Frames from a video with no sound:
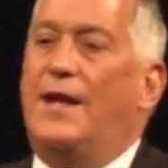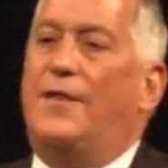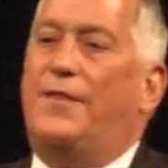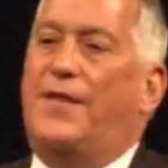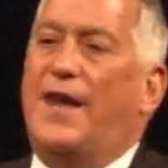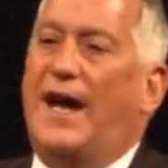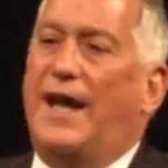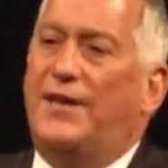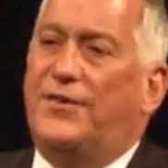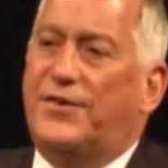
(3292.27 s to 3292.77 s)

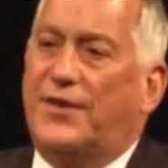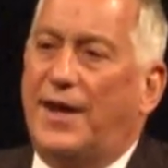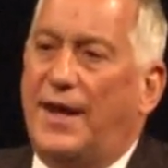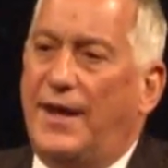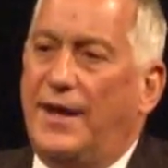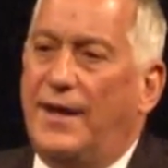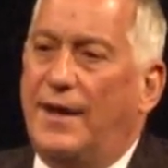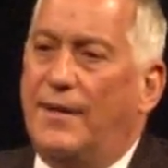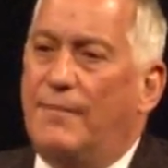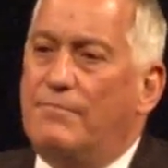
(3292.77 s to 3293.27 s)
That's
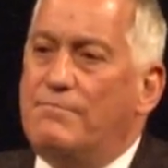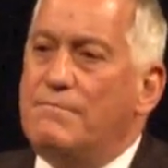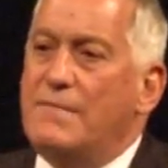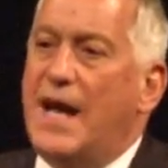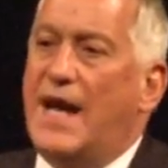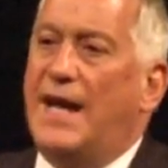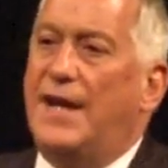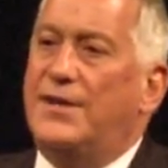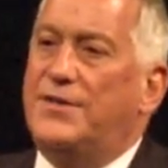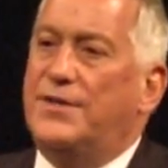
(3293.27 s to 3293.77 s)
an
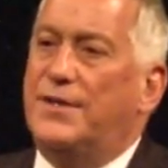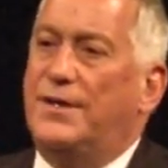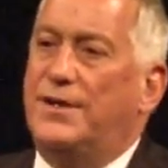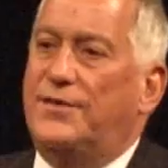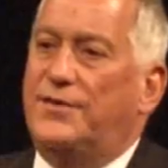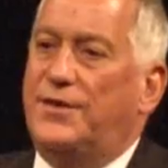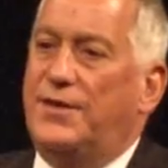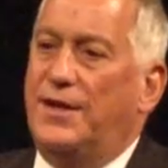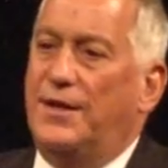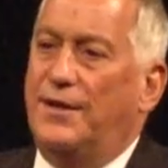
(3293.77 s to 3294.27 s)

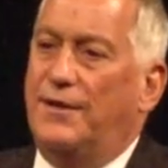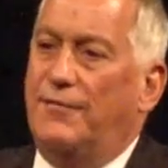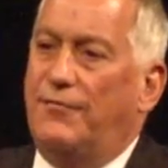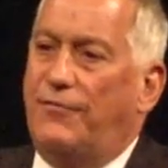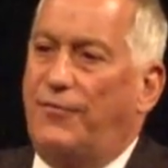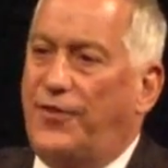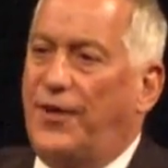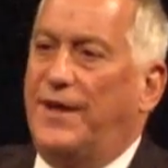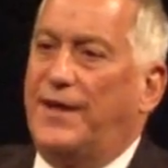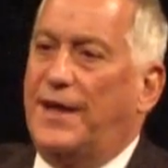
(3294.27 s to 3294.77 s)
imaginative,
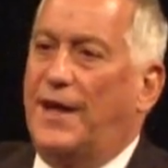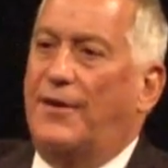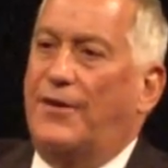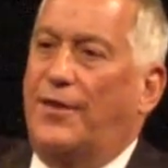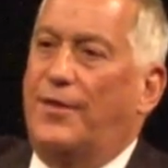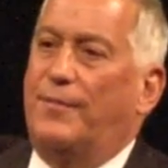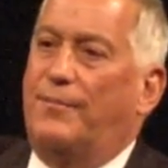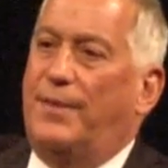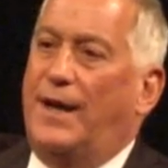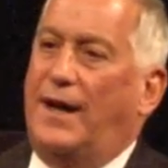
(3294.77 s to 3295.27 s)

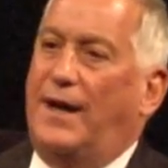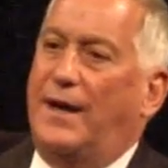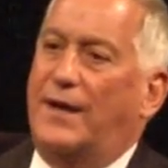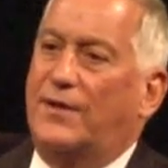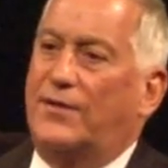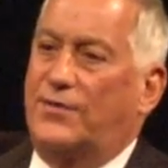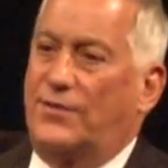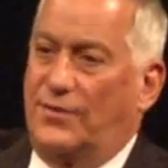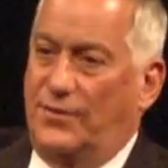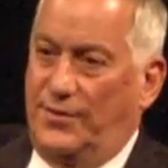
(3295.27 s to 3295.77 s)

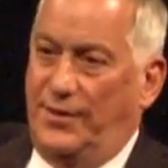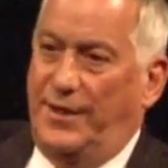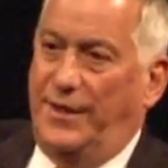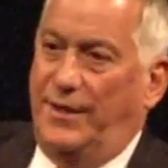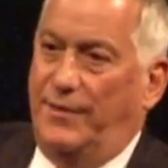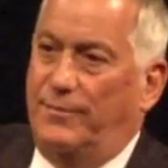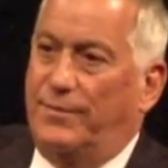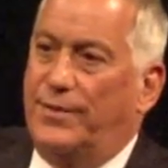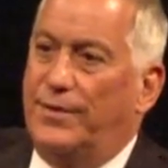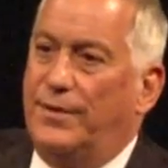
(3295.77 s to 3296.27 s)
think-out-of-the-box
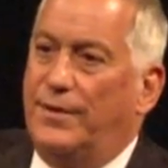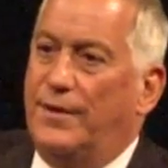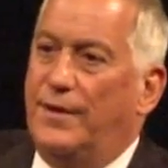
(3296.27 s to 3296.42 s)
leap.